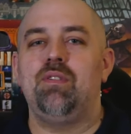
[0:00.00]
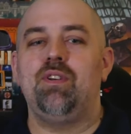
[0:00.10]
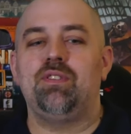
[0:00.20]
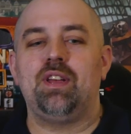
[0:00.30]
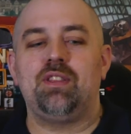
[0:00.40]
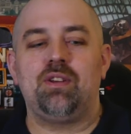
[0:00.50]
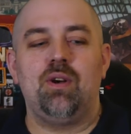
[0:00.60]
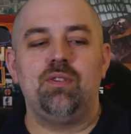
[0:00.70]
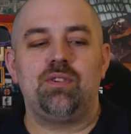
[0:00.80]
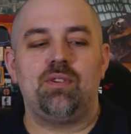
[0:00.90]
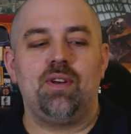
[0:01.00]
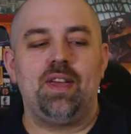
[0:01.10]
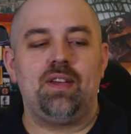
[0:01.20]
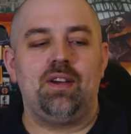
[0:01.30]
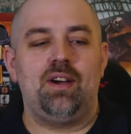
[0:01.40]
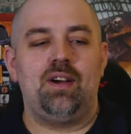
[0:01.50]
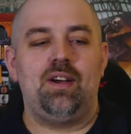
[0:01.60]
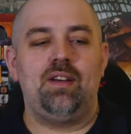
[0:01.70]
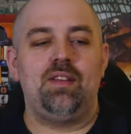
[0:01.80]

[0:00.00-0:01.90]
It feels like the goats are like, uh,